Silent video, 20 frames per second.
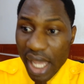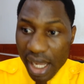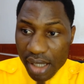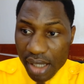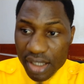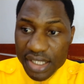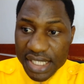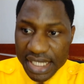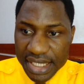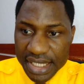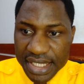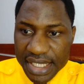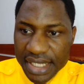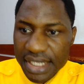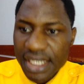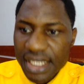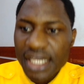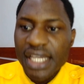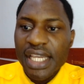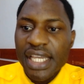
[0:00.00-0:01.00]

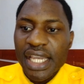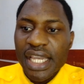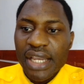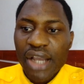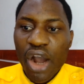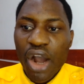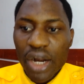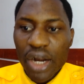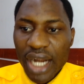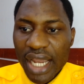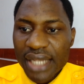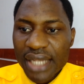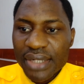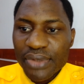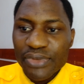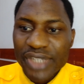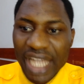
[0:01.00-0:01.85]
Ltd, all right,